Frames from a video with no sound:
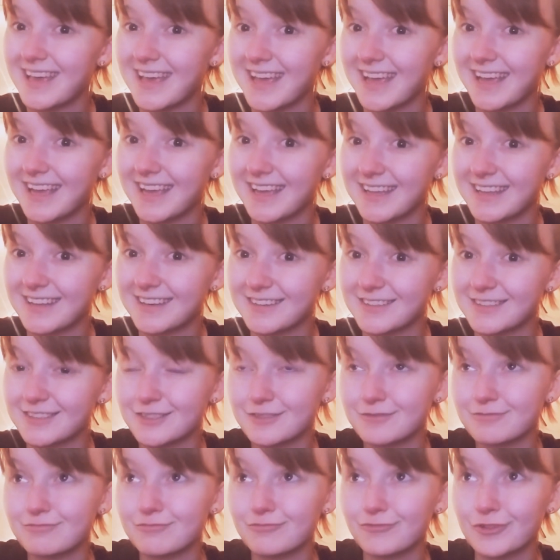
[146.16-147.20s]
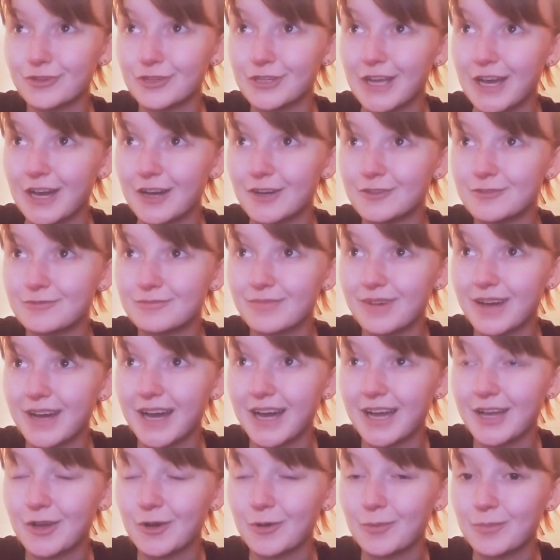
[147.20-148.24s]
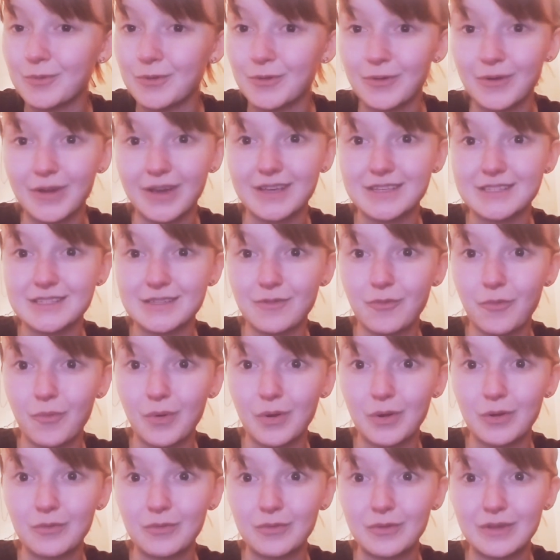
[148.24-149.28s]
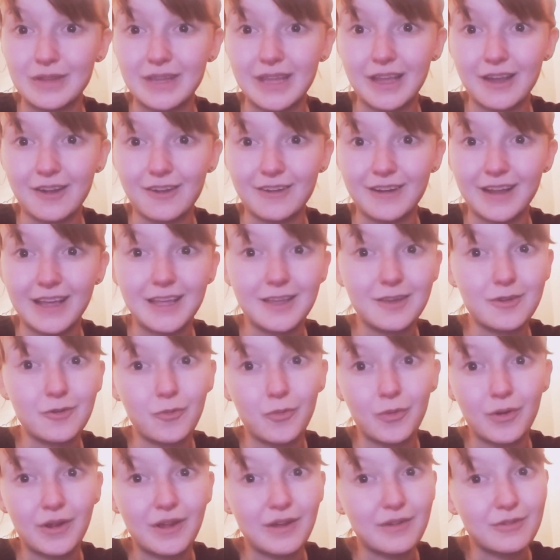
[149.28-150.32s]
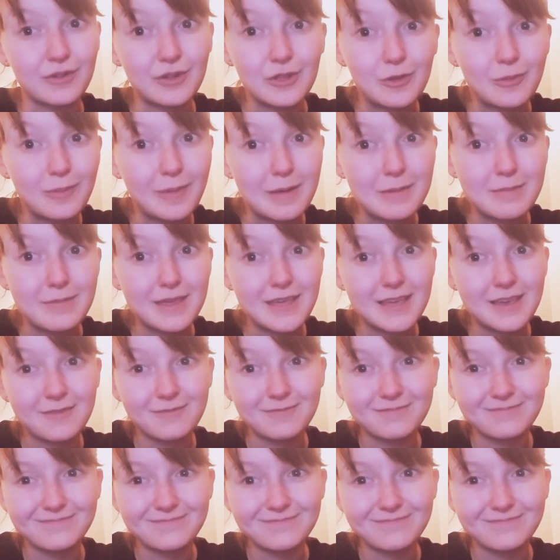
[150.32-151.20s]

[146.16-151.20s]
And for now, I hope you guys have a wonderful day or night, wherever you may be.